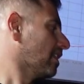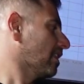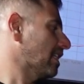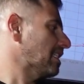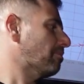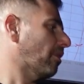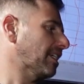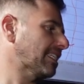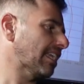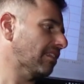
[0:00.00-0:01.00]
These
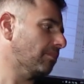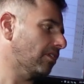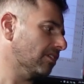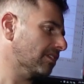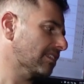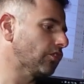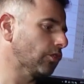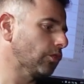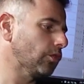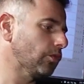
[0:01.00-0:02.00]
bikes out of the box
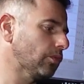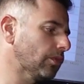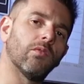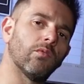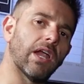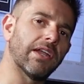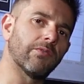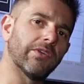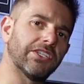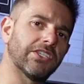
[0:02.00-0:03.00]
do run
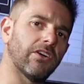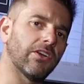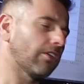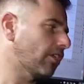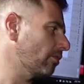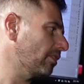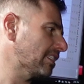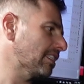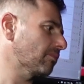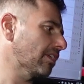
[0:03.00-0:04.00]
rich on idle.
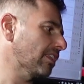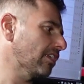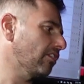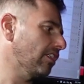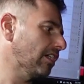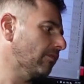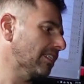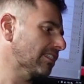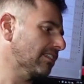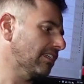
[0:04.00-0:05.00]
This is one of the earlier
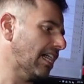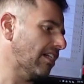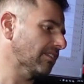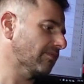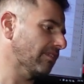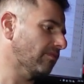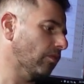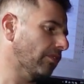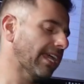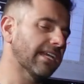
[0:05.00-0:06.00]
ones, the
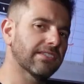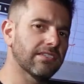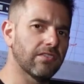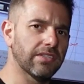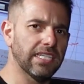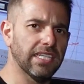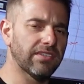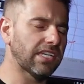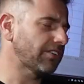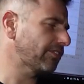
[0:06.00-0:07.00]
RSV4000, not the
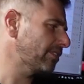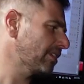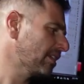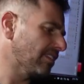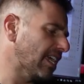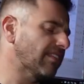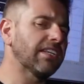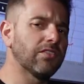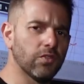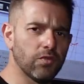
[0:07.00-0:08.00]
1100. Yeah, they
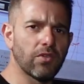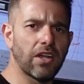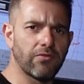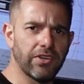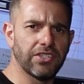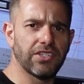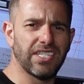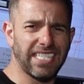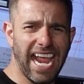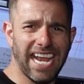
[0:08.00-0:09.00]
do run rich
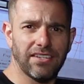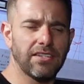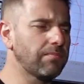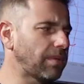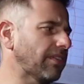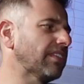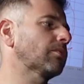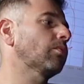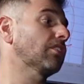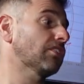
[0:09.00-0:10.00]
standard, but
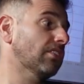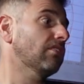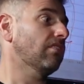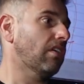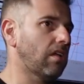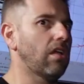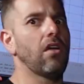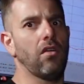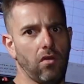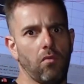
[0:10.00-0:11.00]
this was
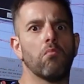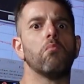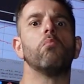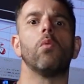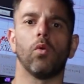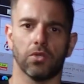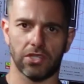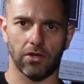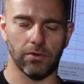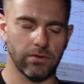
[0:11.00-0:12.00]
more
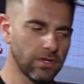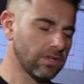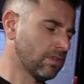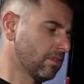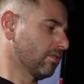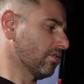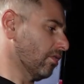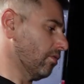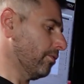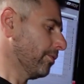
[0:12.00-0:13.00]
so.
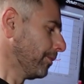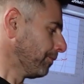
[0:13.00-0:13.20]
So,